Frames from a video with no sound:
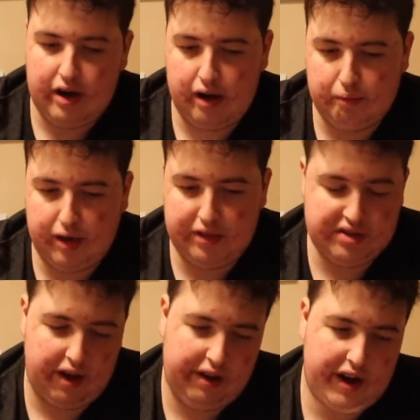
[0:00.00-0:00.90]

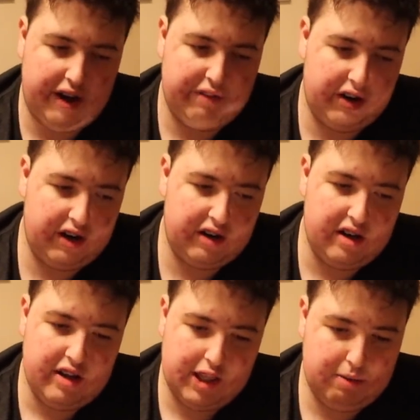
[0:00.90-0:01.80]
I kind of
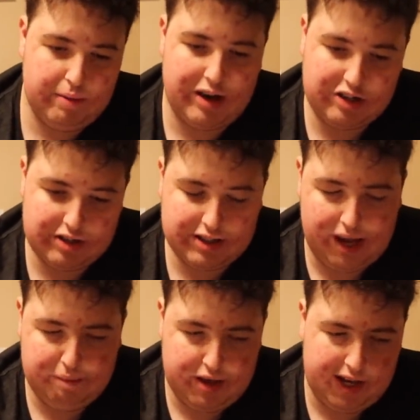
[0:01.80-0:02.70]
figured the rematch is the
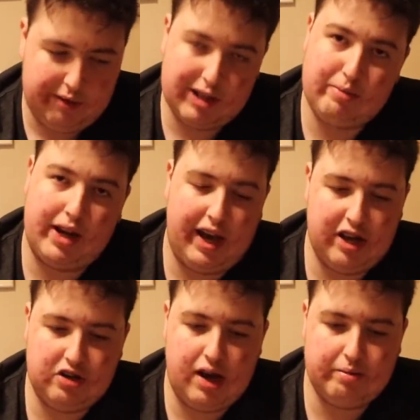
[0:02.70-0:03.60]
same thing. You want as many
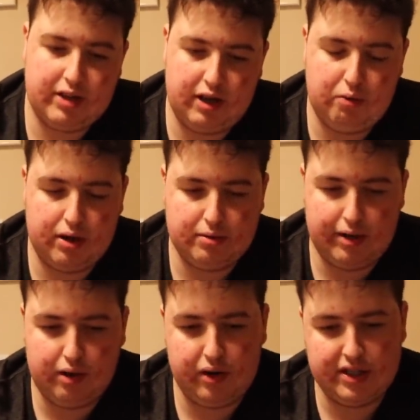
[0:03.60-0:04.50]
hand traps and you want as
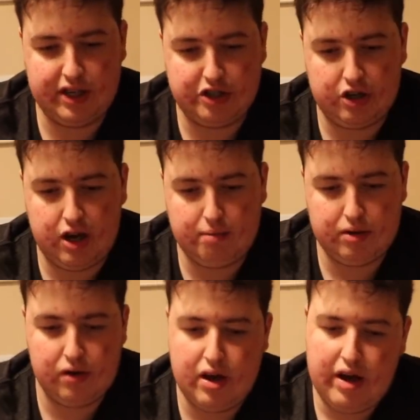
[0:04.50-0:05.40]
many ways to get your
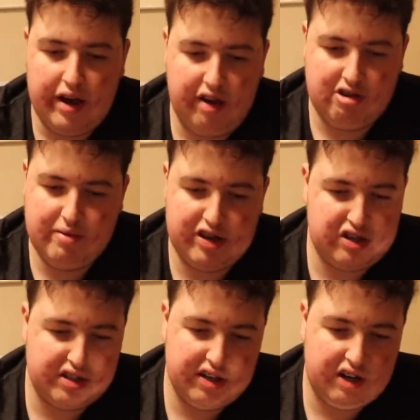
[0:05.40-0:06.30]
combo. And
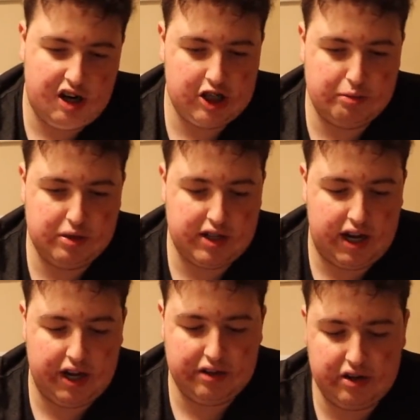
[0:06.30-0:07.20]
rematch doesn't contribute
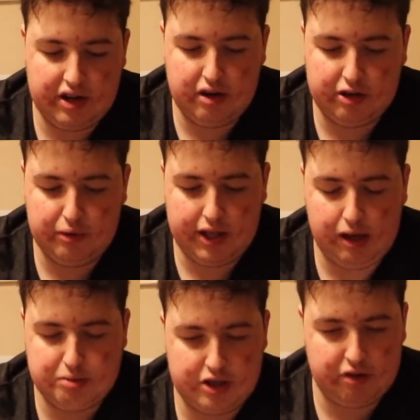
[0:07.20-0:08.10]
to either. It only really
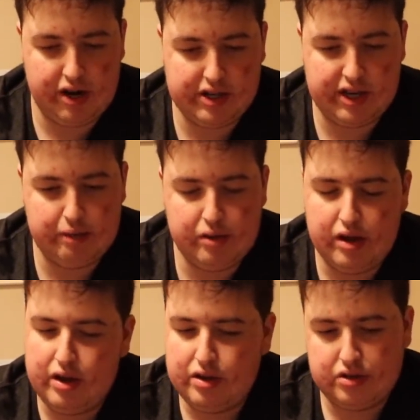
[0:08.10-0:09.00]
helps in the grind game,
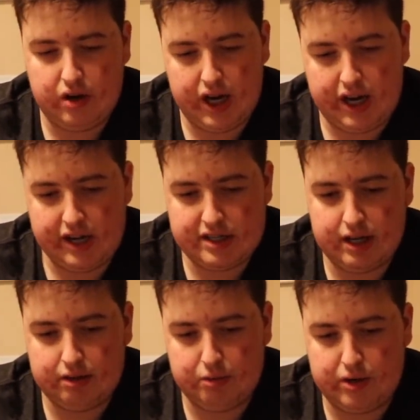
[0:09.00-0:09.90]
so I kind of
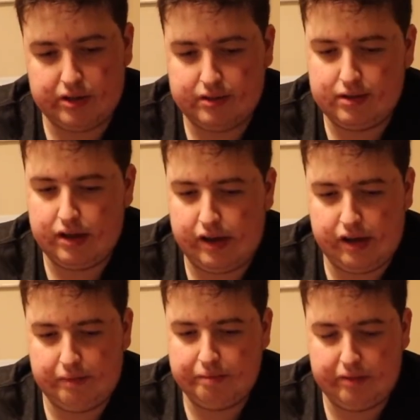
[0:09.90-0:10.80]
stuck with one.
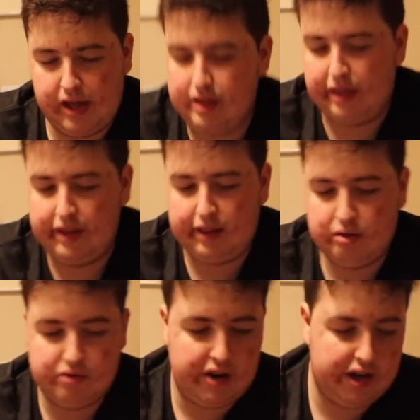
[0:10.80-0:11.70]
And I think that
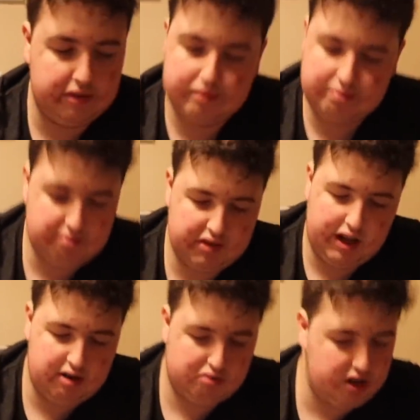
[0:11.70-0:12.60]
was fine.
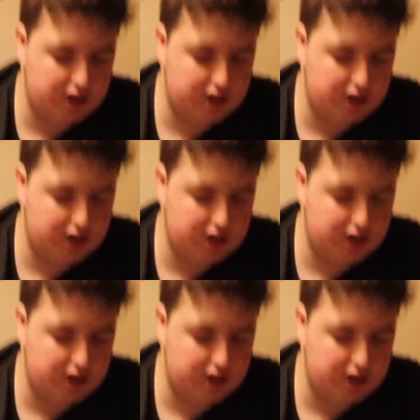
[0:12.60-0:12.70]
I don't have